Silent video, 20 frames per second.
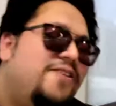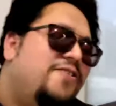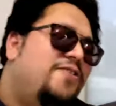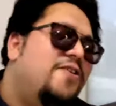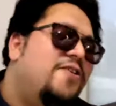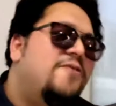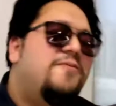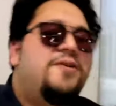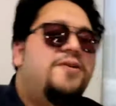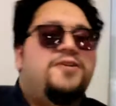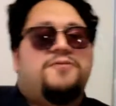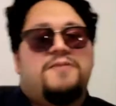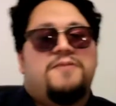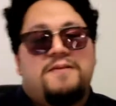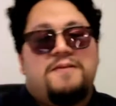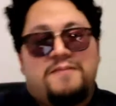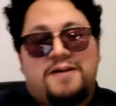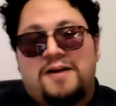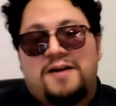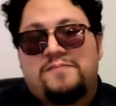much, ma'am.
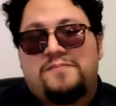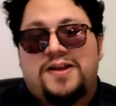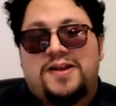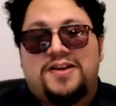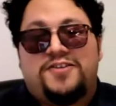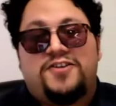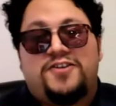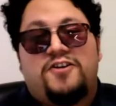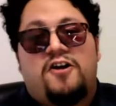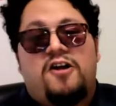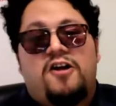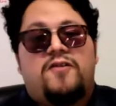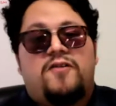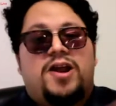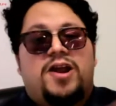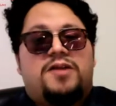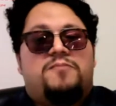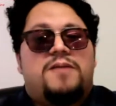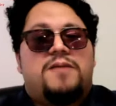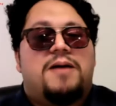Our pleasure. All right,
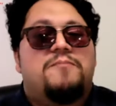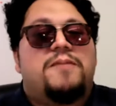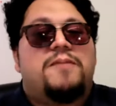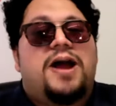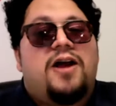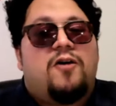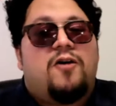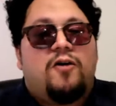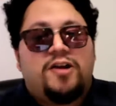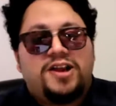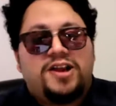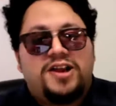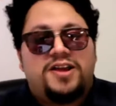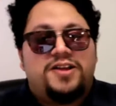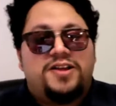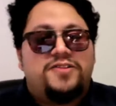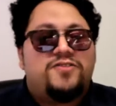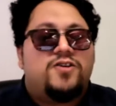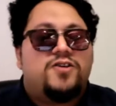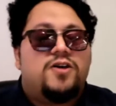ma'am. My audience,
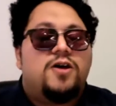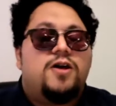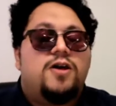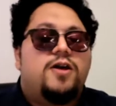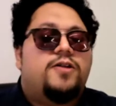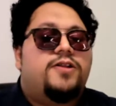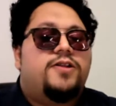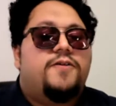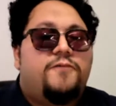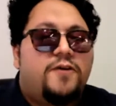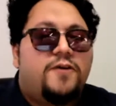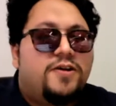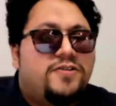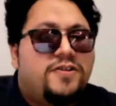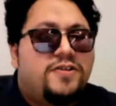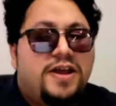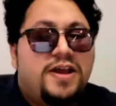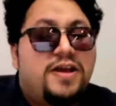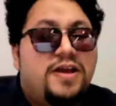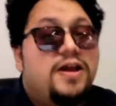the first thing
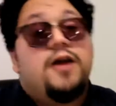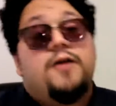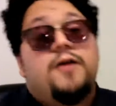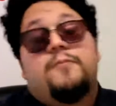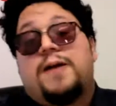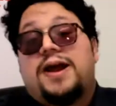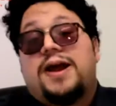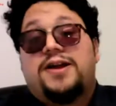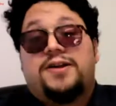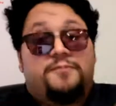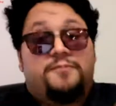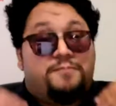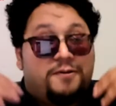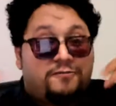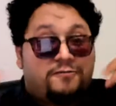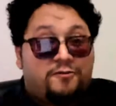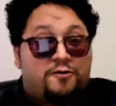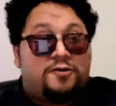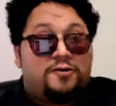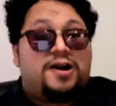before
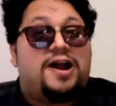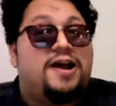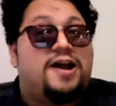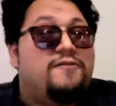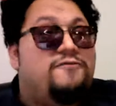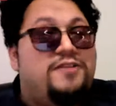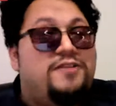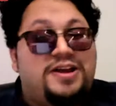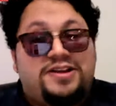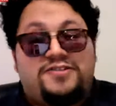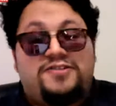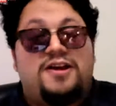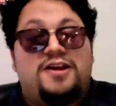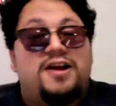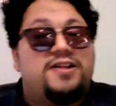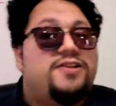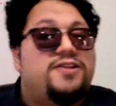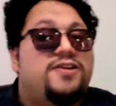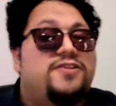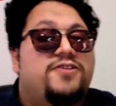we start
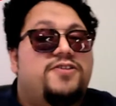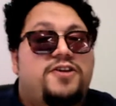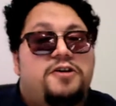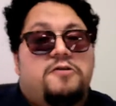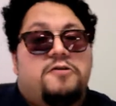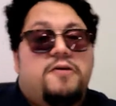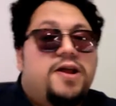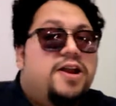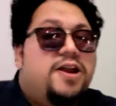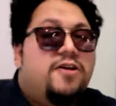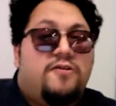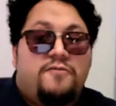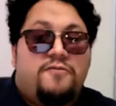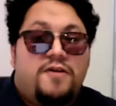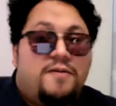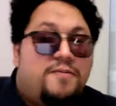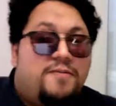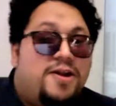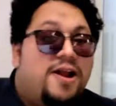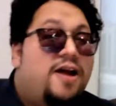this Q&A or
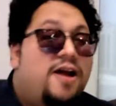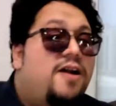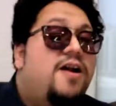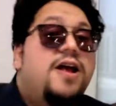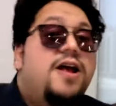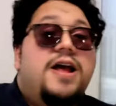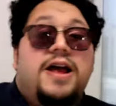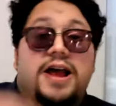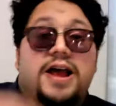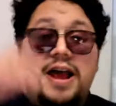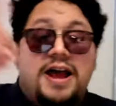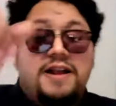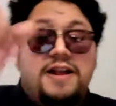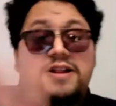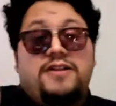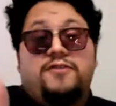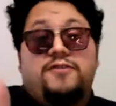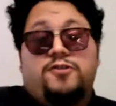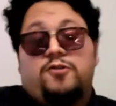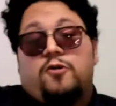webinar,
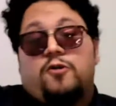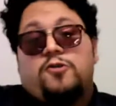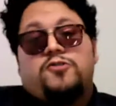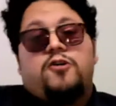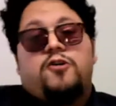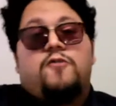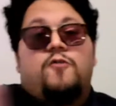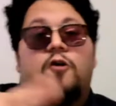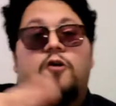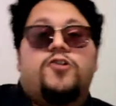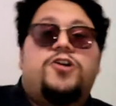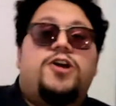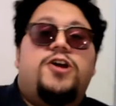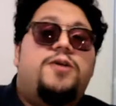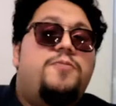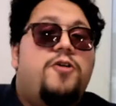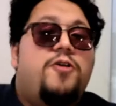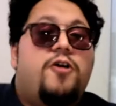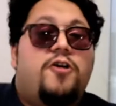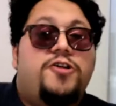those who are watching me
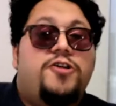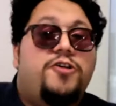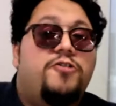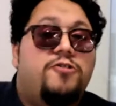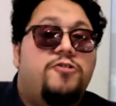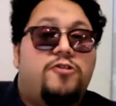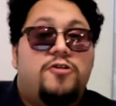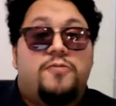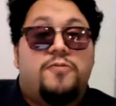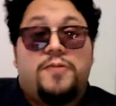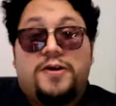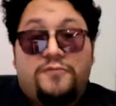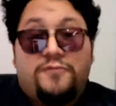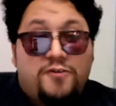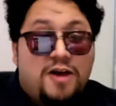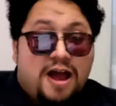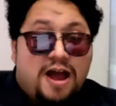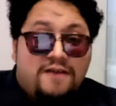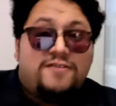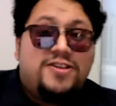on YouTube, if you
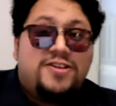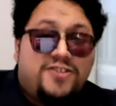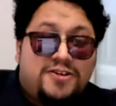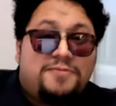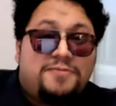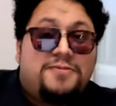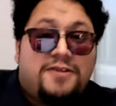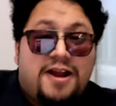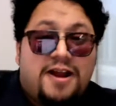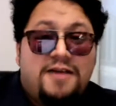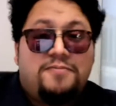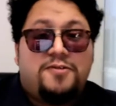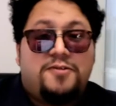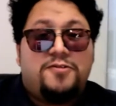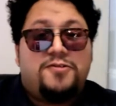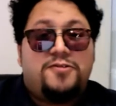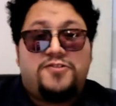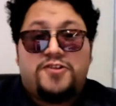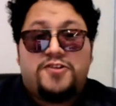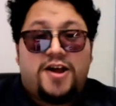haven't subscribed to the
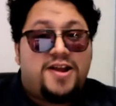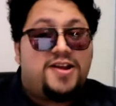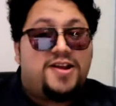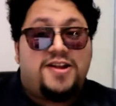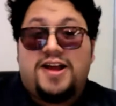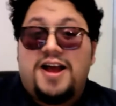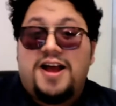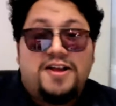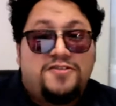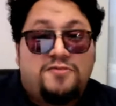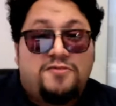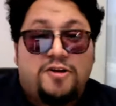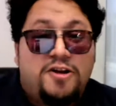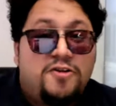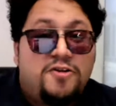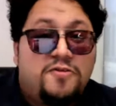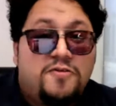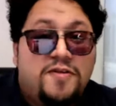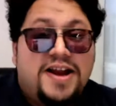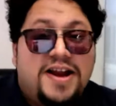channel, guys, what are you
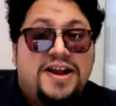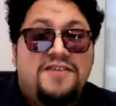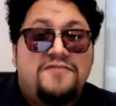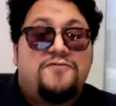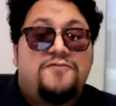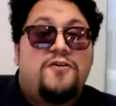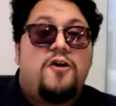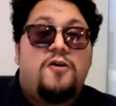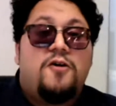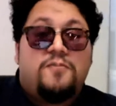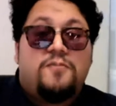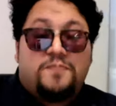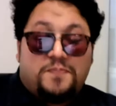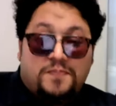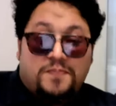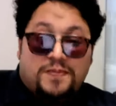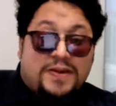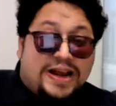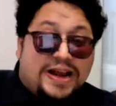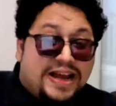waiting for?
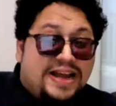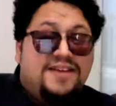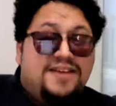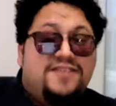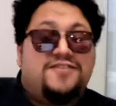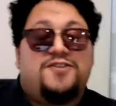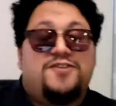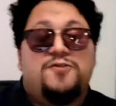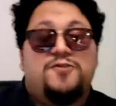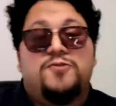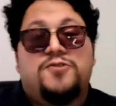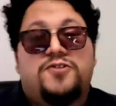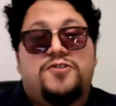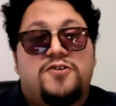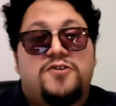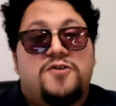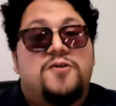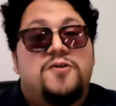Please do so